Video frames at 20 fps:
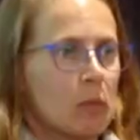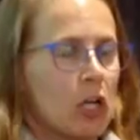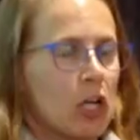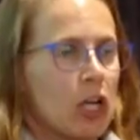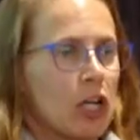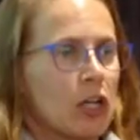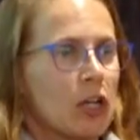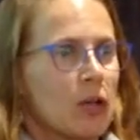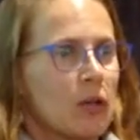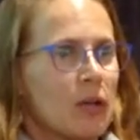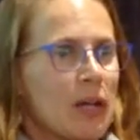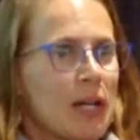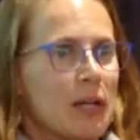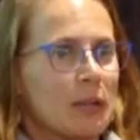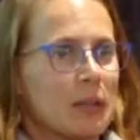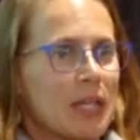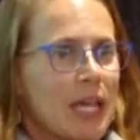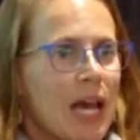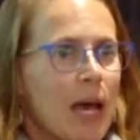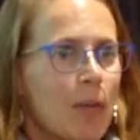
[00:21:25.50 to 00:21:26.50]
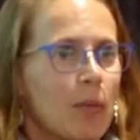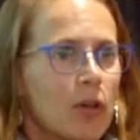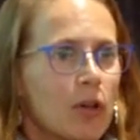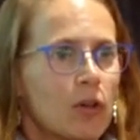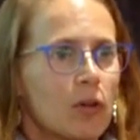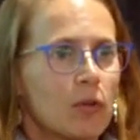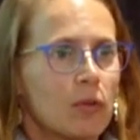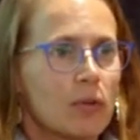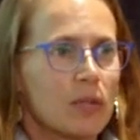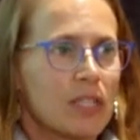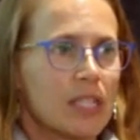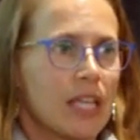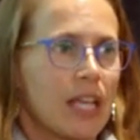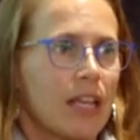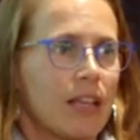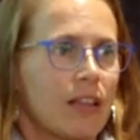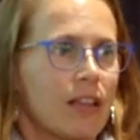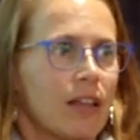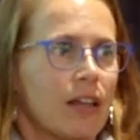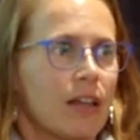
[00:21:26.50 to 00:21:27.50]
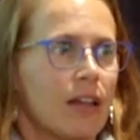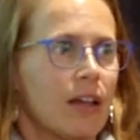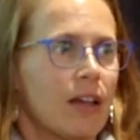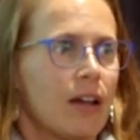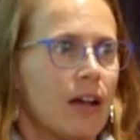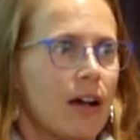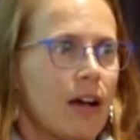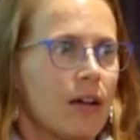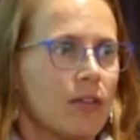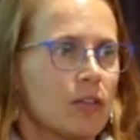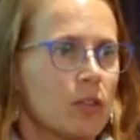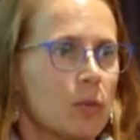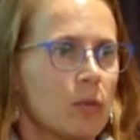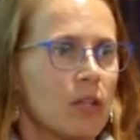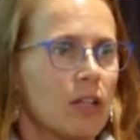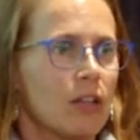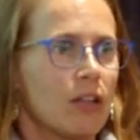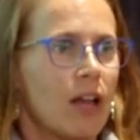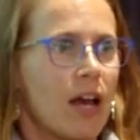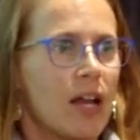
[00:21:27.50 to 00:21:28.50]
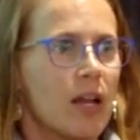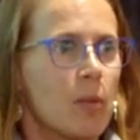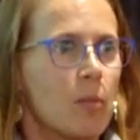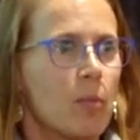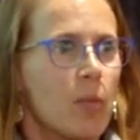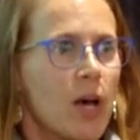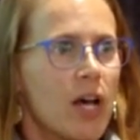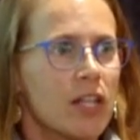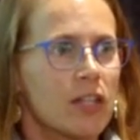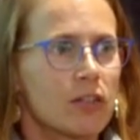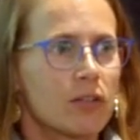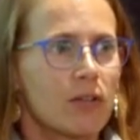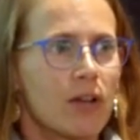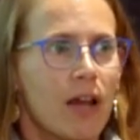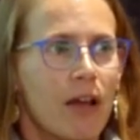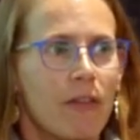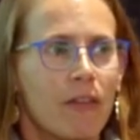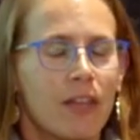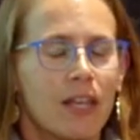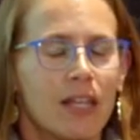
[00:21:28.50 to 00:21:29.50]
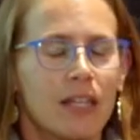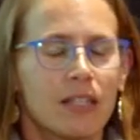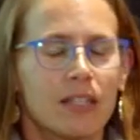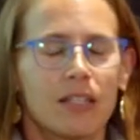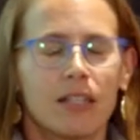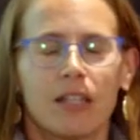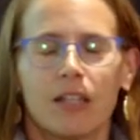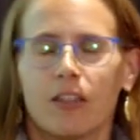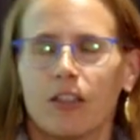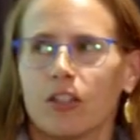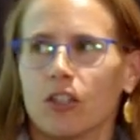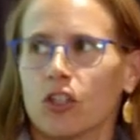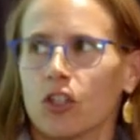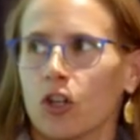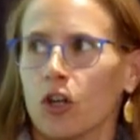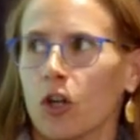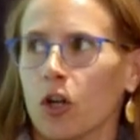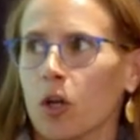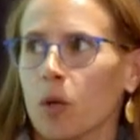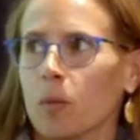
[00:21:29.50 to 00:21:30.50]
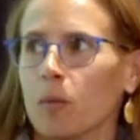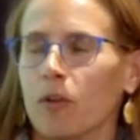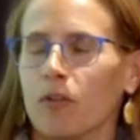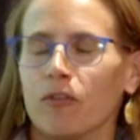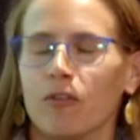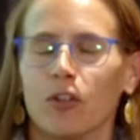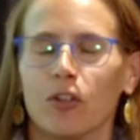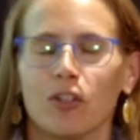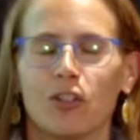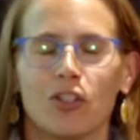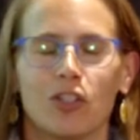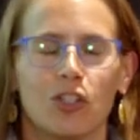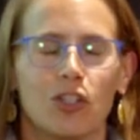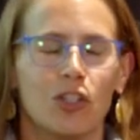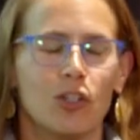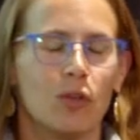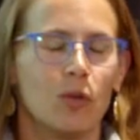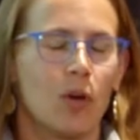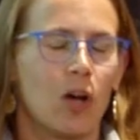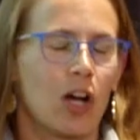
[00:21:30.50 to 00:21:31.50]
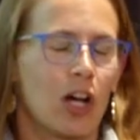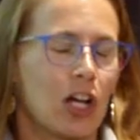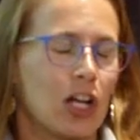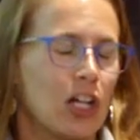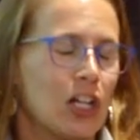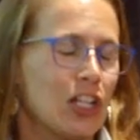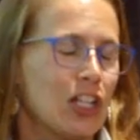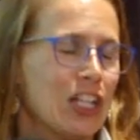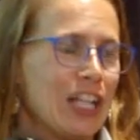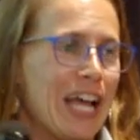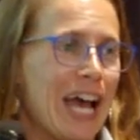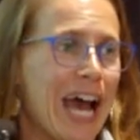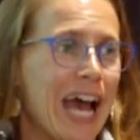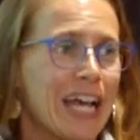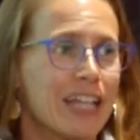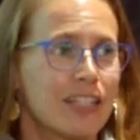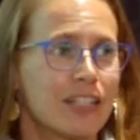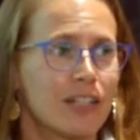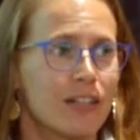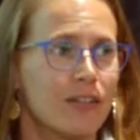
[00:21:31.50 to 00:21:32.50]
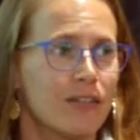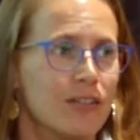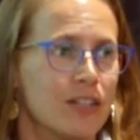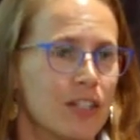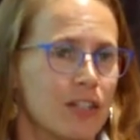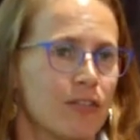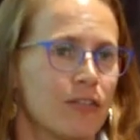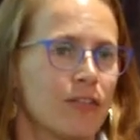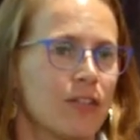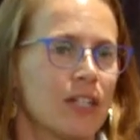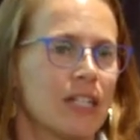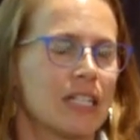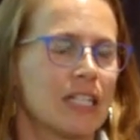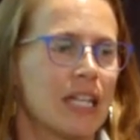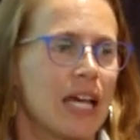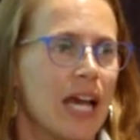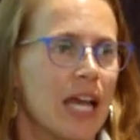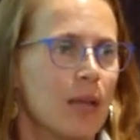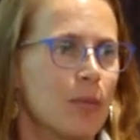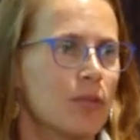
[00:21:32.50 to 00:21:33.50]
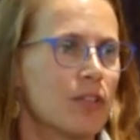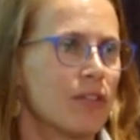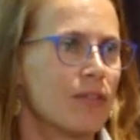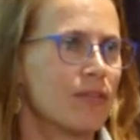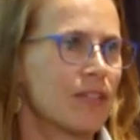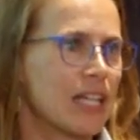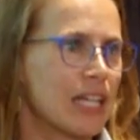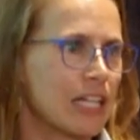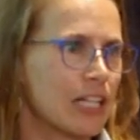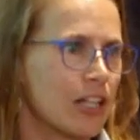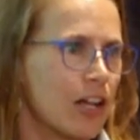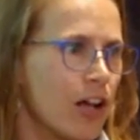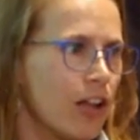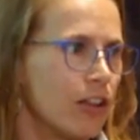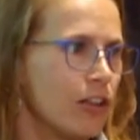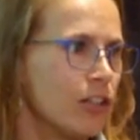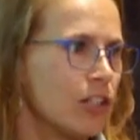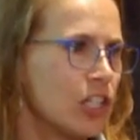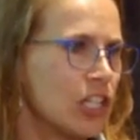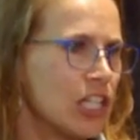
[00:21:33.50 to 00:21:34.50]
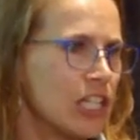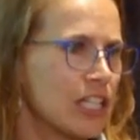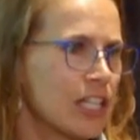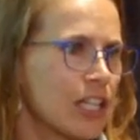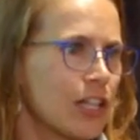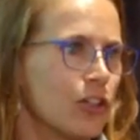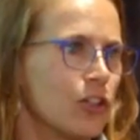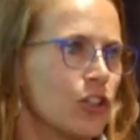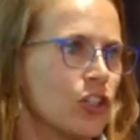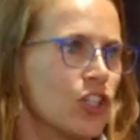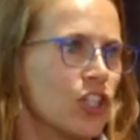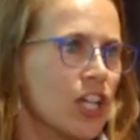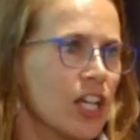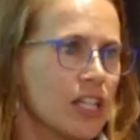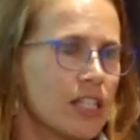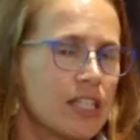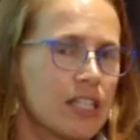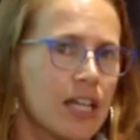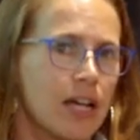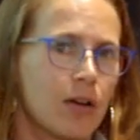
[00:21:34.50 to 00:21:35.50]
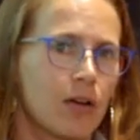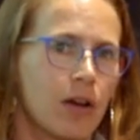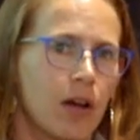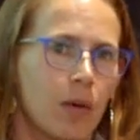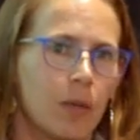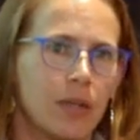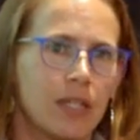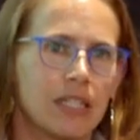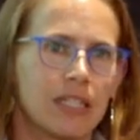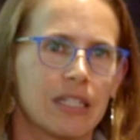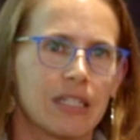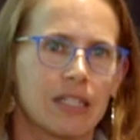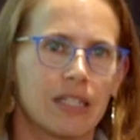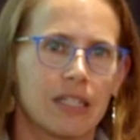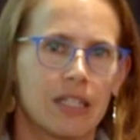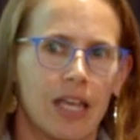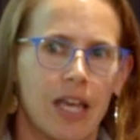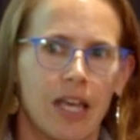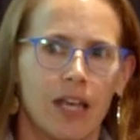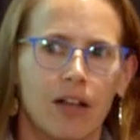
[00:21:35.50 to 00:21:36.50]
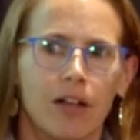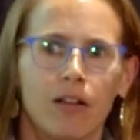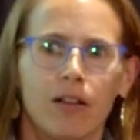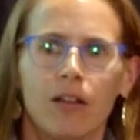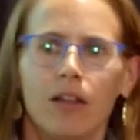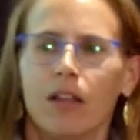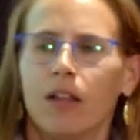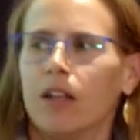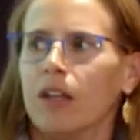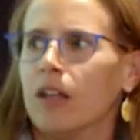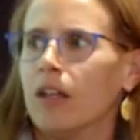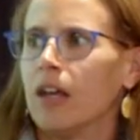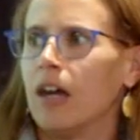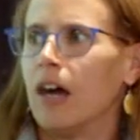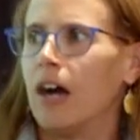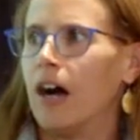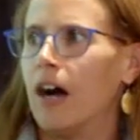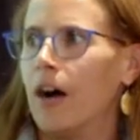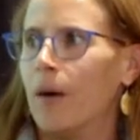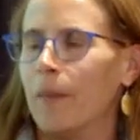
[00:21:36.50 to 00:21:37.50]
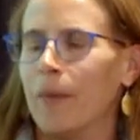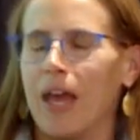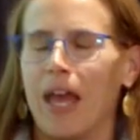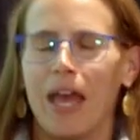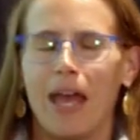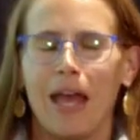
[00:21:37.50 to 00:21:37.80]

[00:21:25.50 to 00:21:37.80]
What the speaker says: mark around chemical recycling. There's been a lot of buzz around this. The term refers to a class of different types of technologies that are just now coming to scale. And